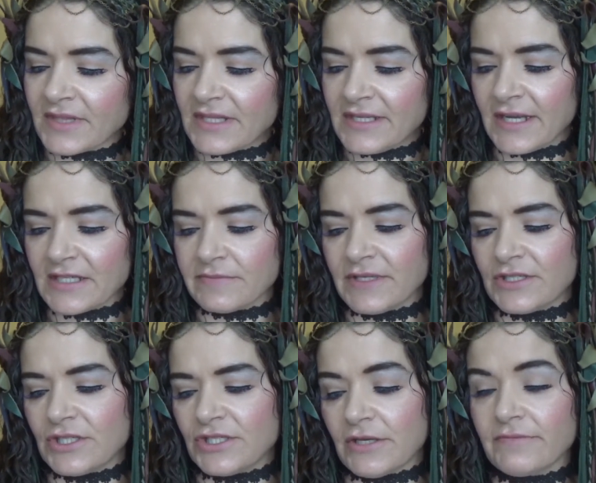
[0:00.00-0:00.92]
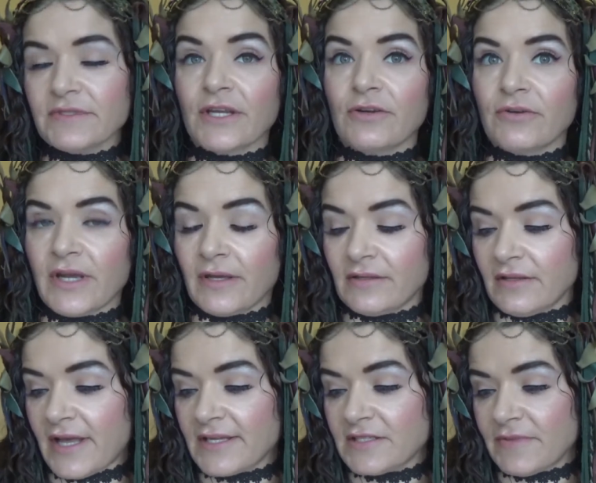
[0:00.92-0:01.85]
the text message, that was 9:09, the
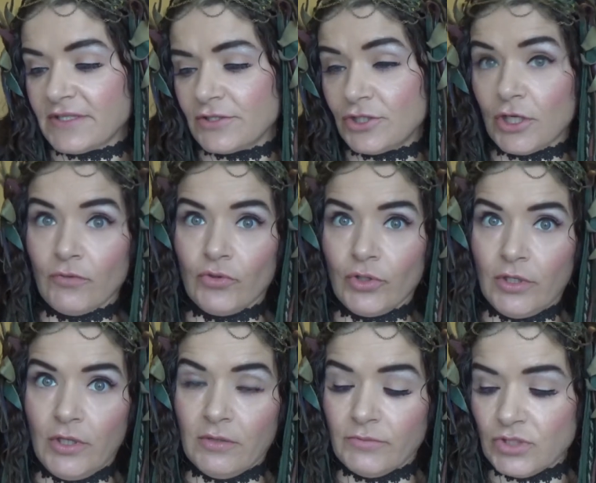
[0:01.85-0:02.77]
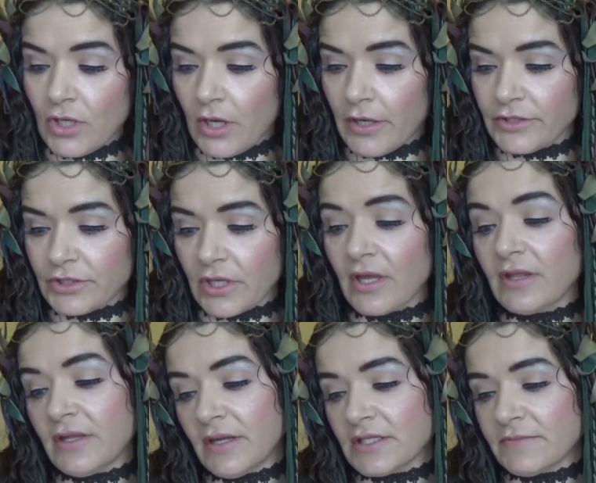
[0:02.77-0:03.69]
last message, I really need a massage.
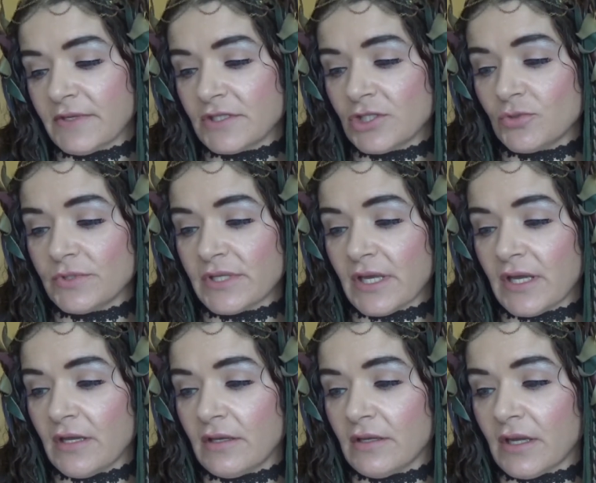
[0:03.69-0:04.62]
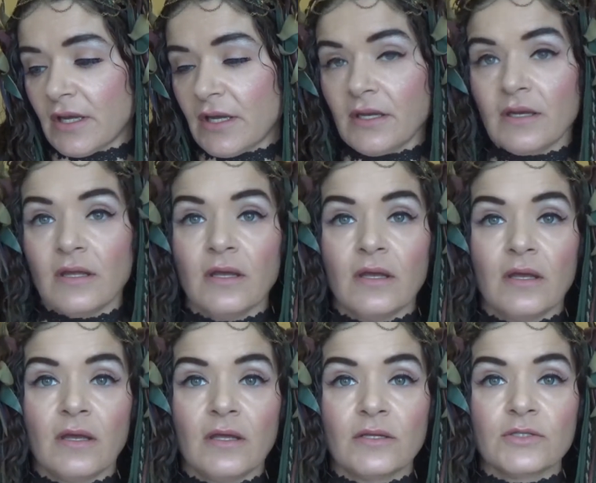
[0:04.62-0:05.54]
The next message was at
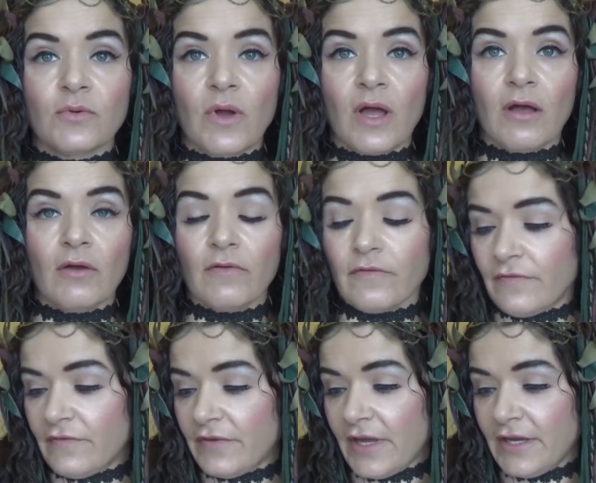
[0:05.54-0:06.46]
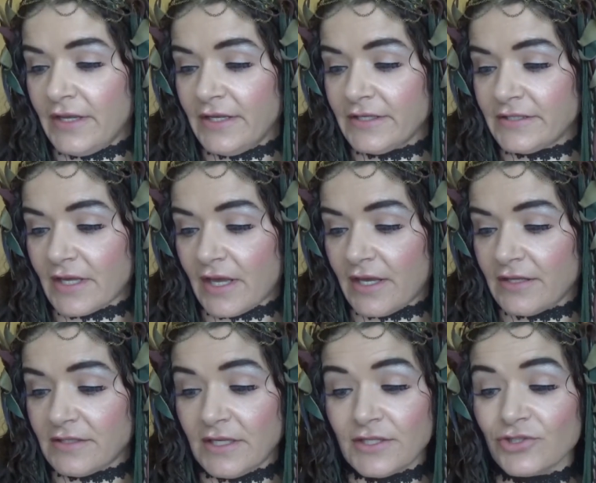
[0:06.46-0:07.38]
9:12, and he
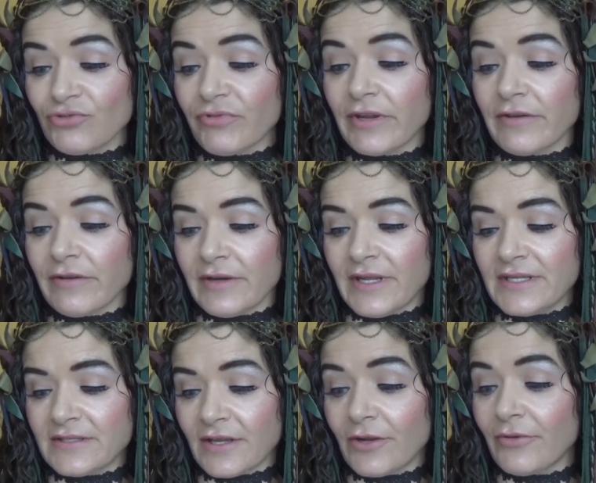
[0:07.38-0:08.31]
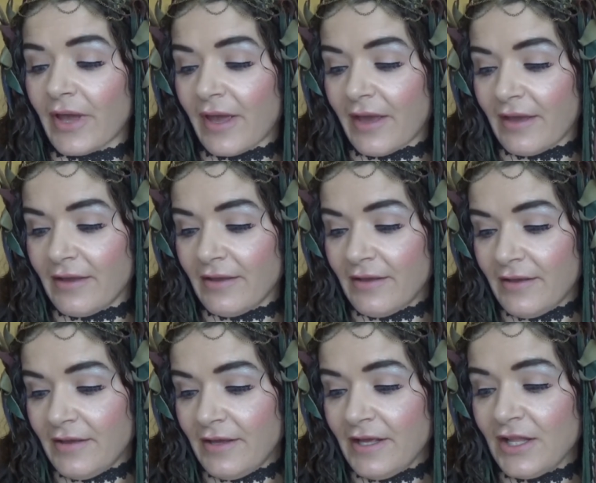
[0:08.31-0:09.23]
says, he surrendered. He said, okay,
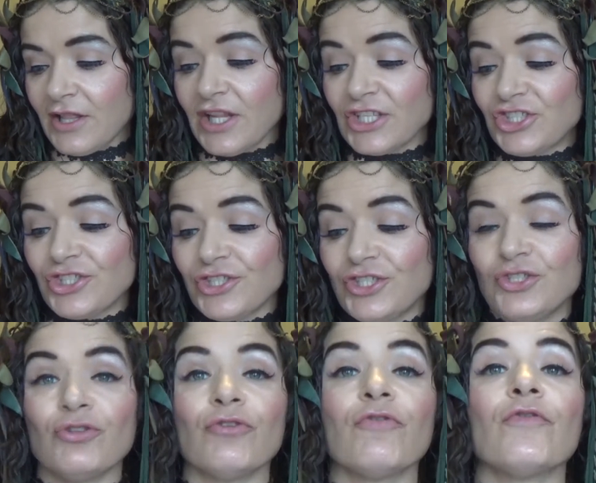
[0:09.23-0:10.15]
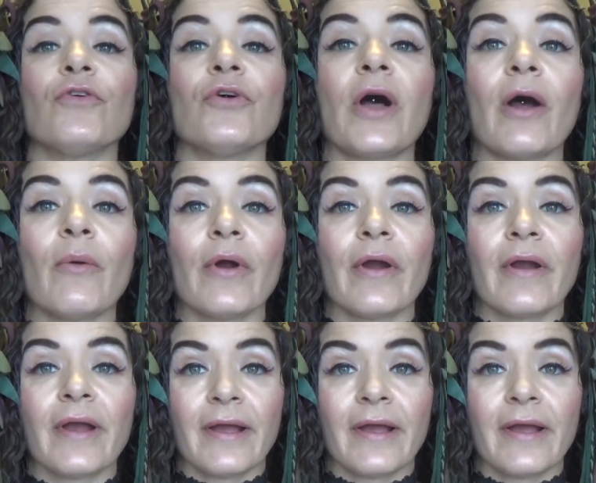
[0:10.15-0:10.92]
let's just do the full hour